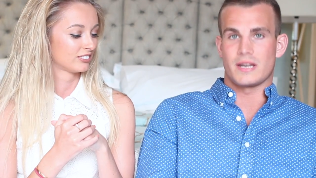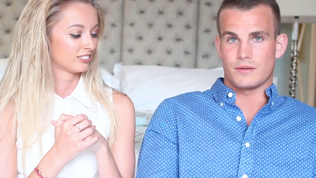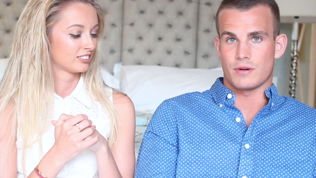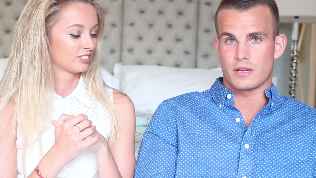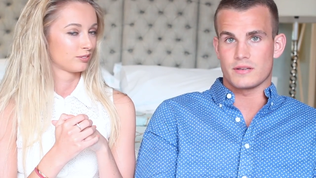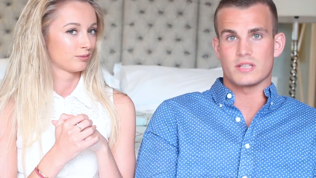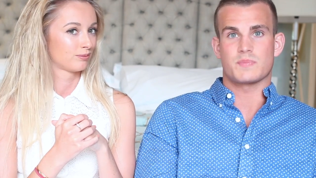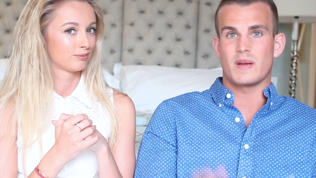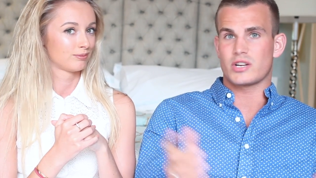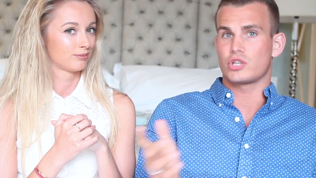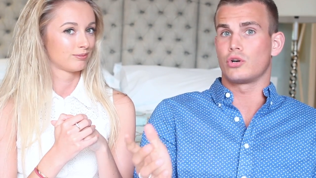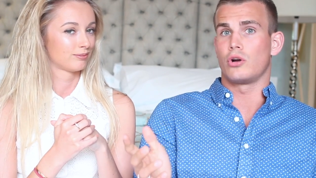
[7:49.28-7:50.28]
Speaker 1: anyway.
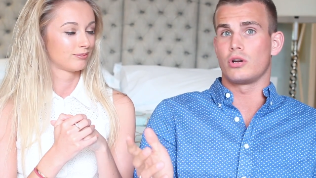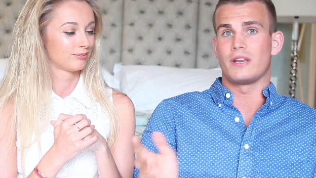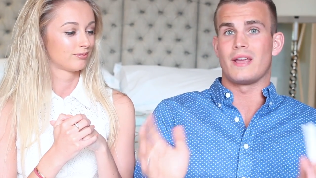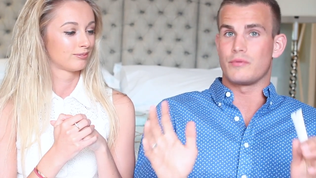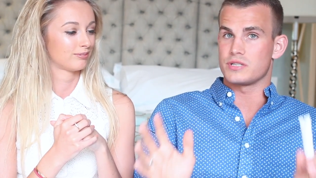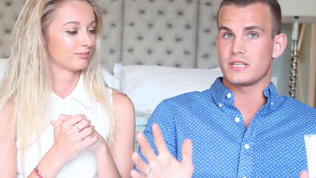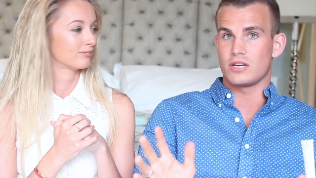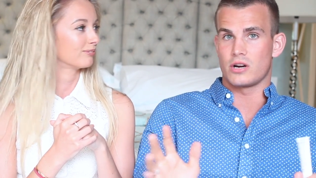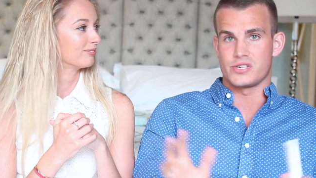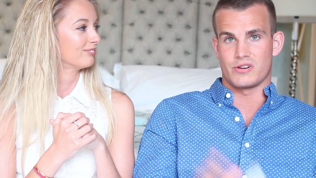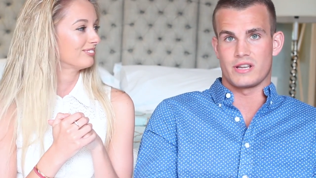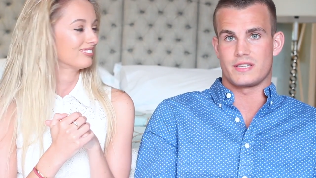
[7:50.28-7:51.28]
Especially on holiday when you're
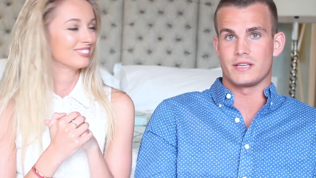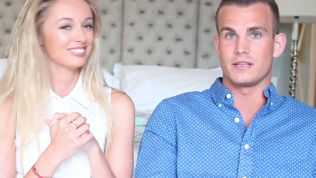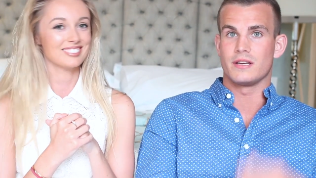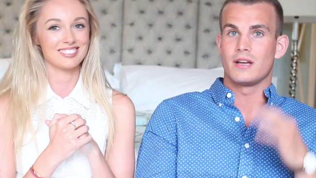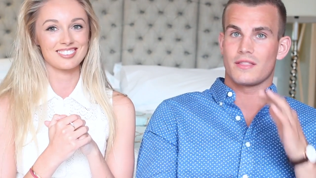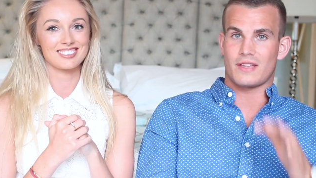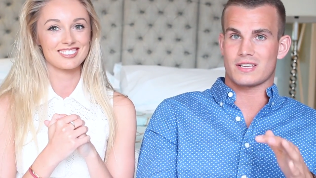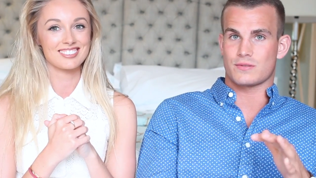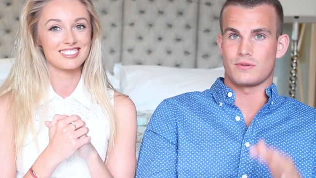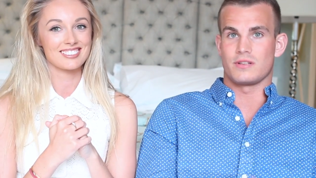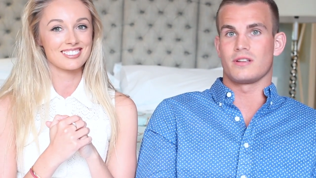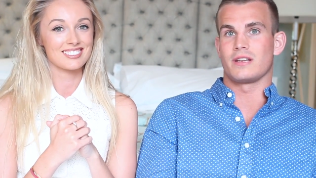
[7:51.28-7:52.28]
dehydrated, that's
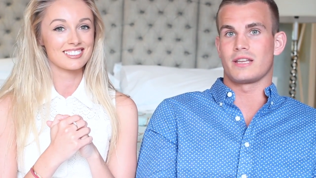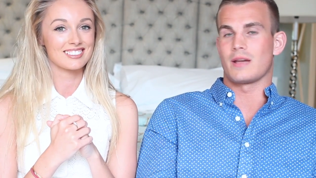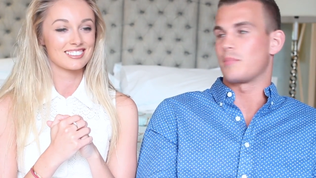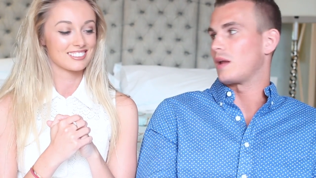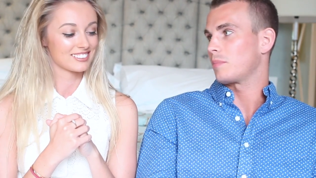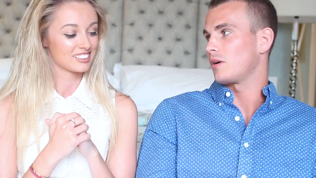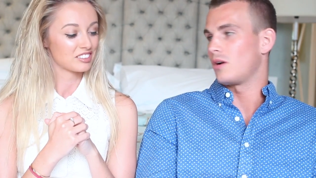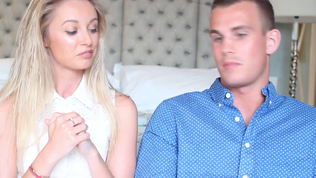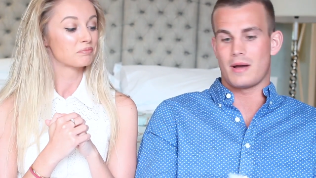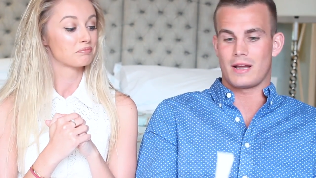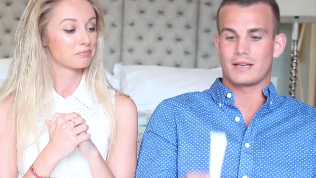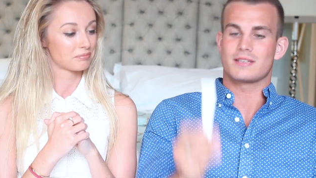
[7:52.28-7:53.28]
when you're going to get black eye
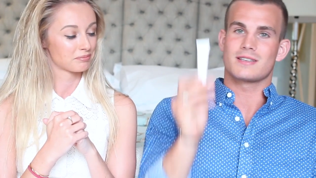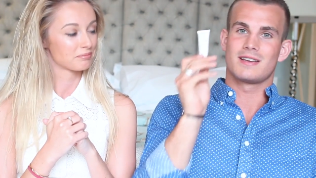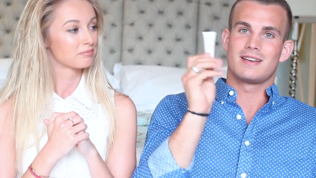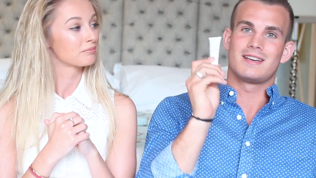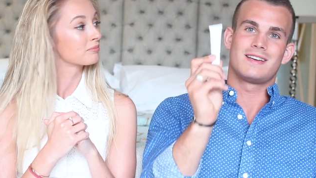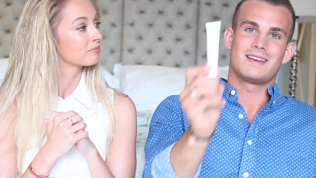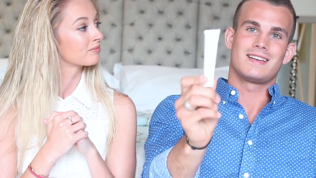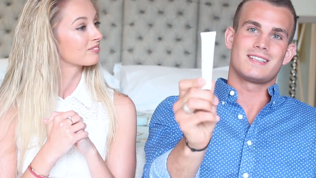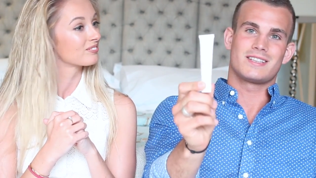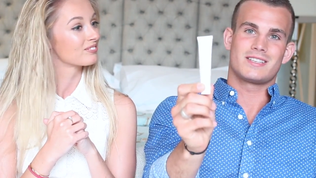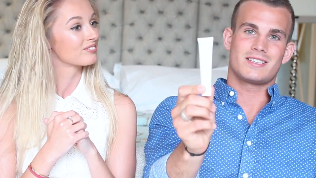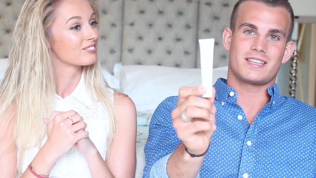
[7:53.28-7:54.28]
bags.
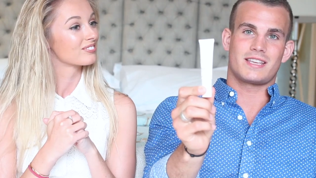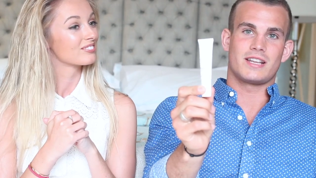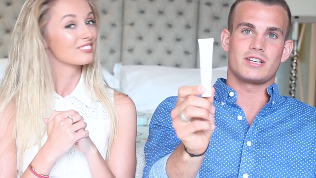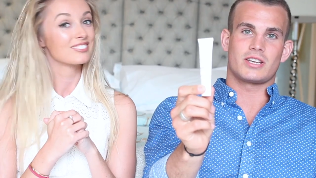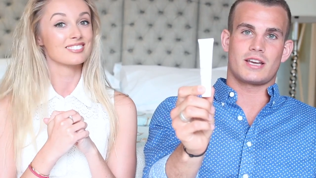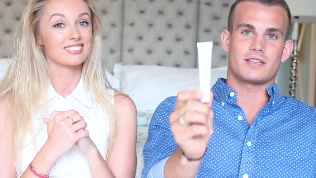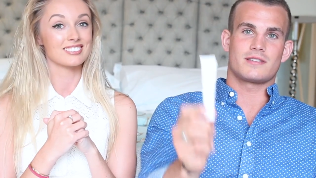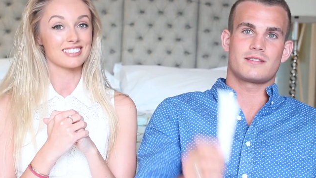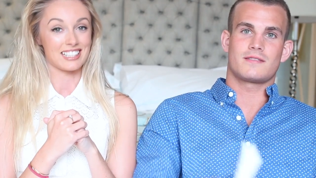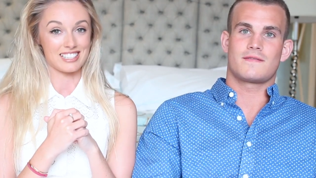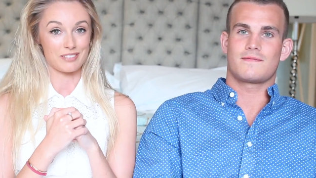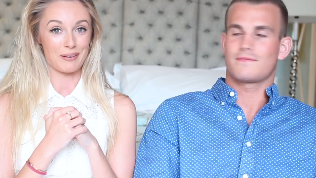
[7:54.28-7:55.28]
Stick it in your case.
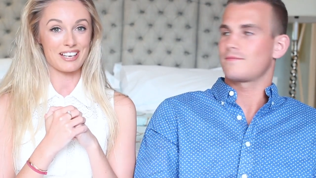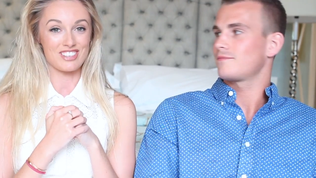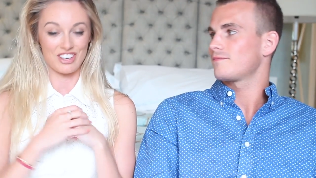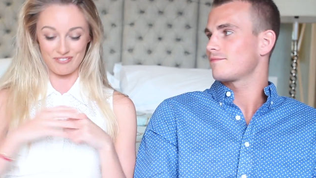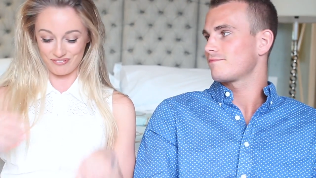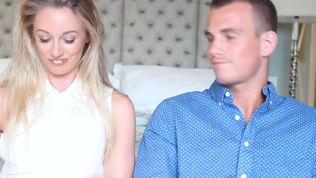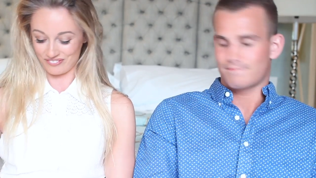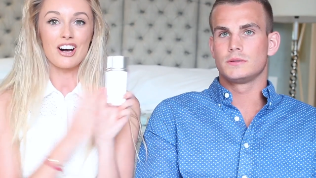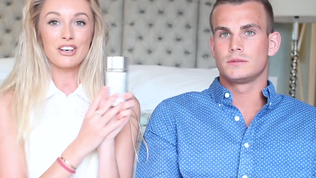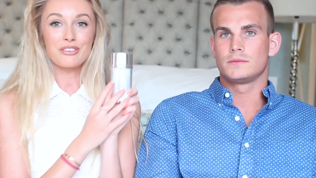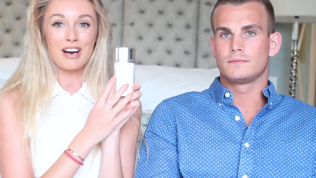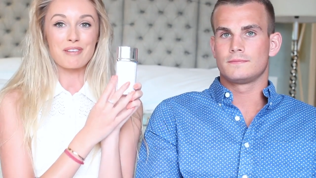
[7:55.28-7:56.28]
Speaker 2: That's the badger.
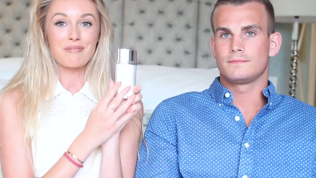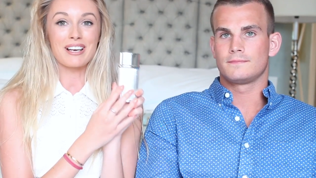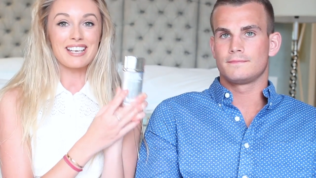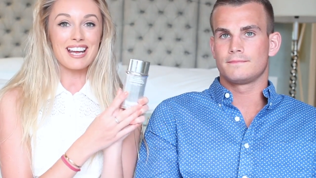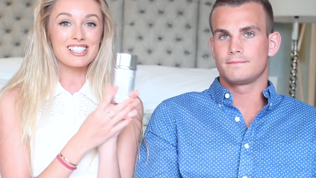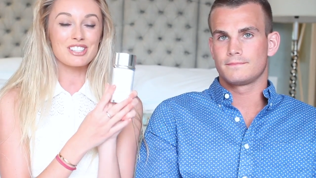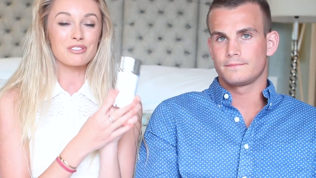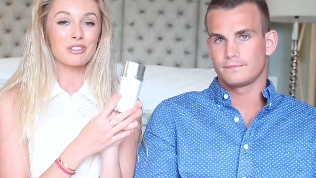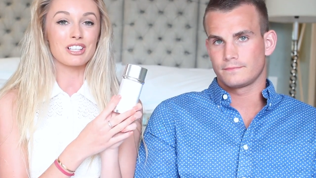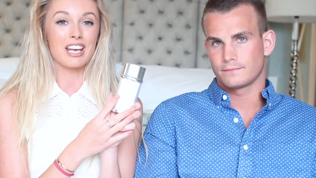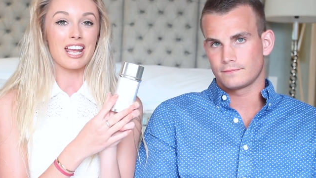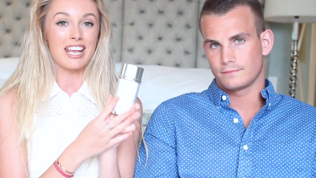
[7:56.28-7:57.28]
Alright, my next
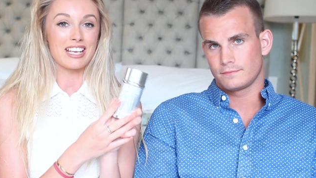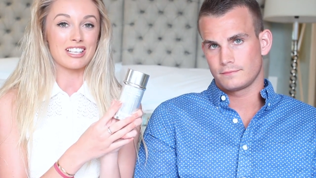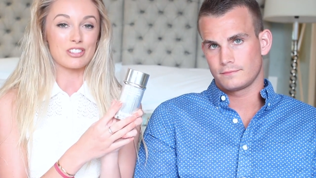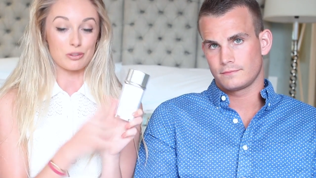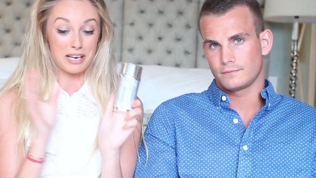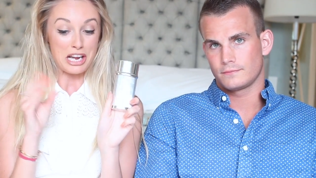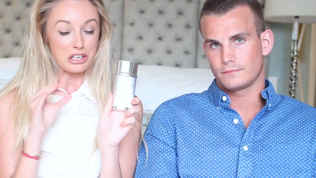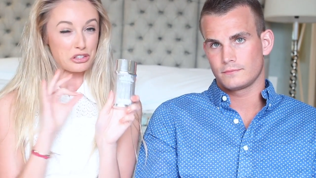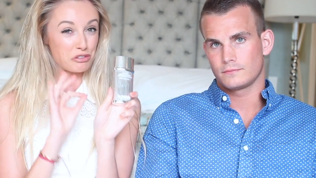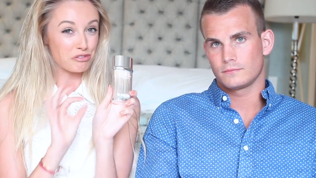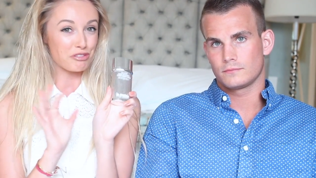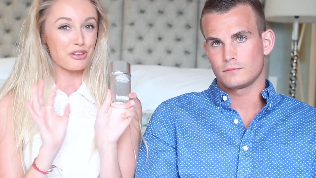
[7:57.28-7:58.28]
one is, or my
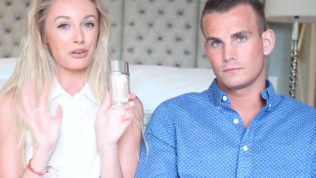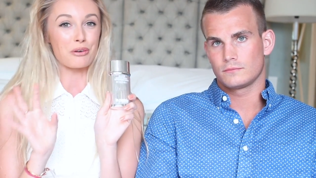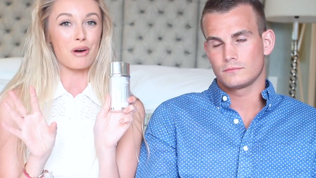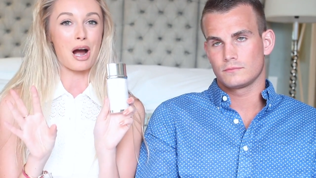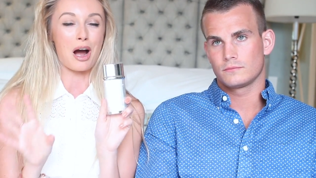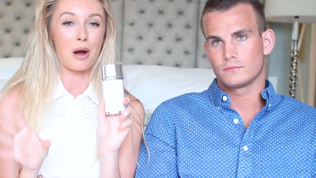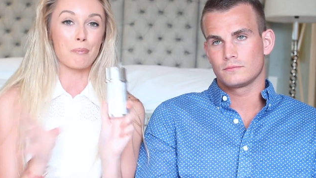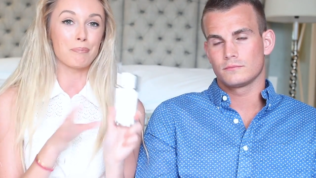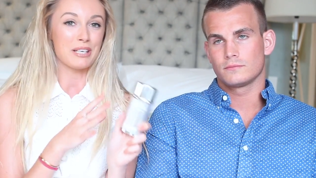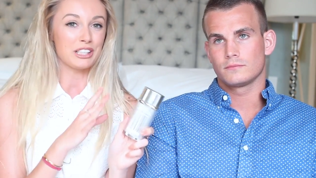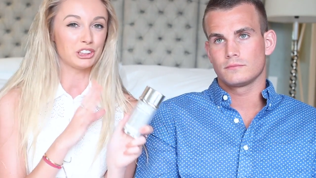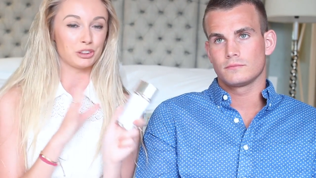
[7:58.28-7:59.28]
next few are
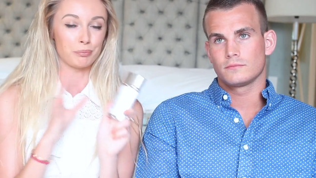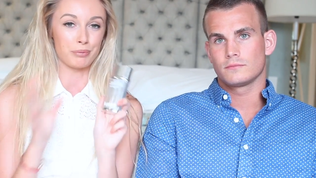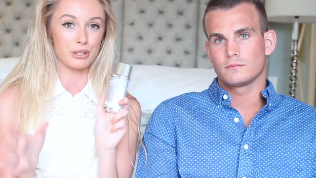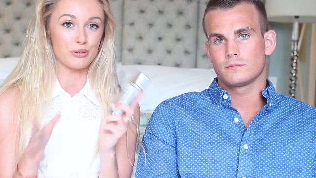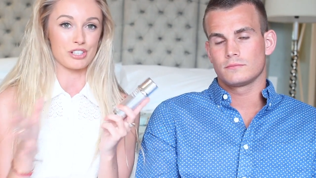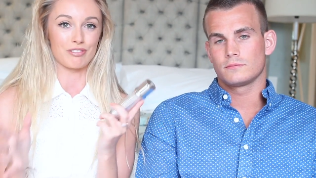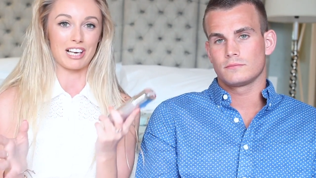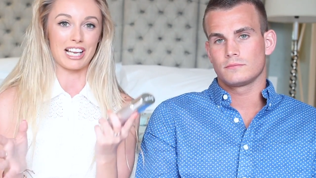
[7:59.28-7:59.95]
beach beauty